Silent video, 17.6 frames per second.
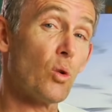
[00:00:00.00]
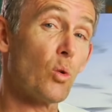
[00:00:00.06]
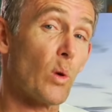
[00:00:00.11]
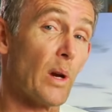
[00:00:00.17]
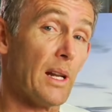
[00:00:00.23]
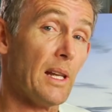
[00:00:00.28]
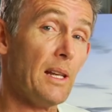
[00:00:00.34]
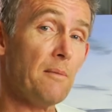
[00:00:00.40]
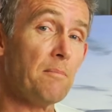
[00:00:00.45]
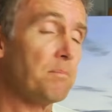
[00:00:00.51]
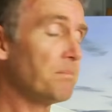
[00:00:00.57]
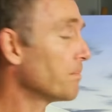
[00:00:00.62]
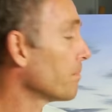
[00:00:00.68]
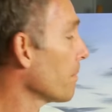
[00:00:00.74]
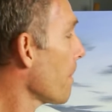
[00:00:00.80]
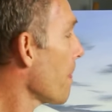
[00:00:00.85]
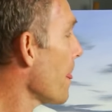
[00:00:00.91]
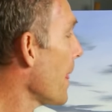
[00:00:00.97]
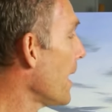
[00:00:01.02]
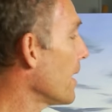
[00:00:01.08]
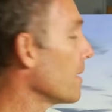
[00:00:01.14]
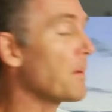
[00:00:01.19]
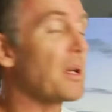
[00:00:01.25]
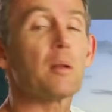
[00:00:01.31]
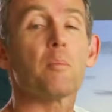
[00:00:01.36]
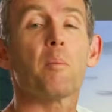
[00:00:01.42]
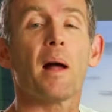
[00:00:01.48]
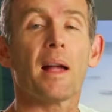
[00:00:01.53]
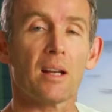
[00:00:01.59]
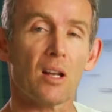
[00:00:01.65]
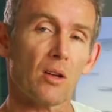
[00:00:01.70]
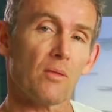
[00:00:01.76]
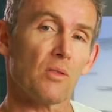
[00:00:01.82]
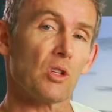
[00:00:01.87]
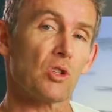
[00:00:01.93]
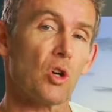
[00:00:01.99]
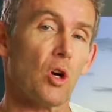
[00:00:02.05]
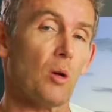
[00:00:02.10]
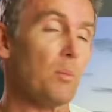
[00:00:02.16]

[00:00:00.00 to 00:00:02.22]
in already, and I'm going to paint over the